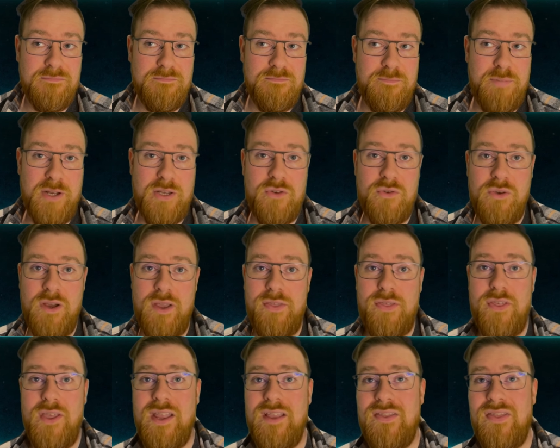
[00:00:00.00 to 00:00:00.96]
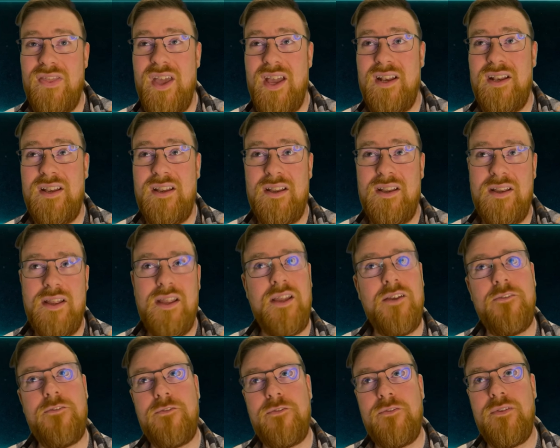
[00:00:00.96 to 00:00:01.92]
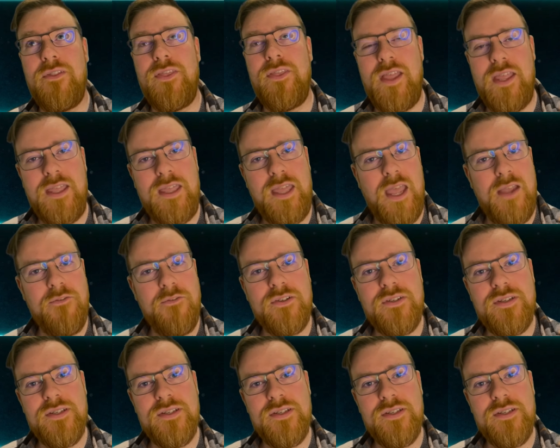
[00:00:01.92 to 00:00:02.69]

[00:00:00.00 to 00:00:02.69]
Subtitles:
But do I think that if they gave it to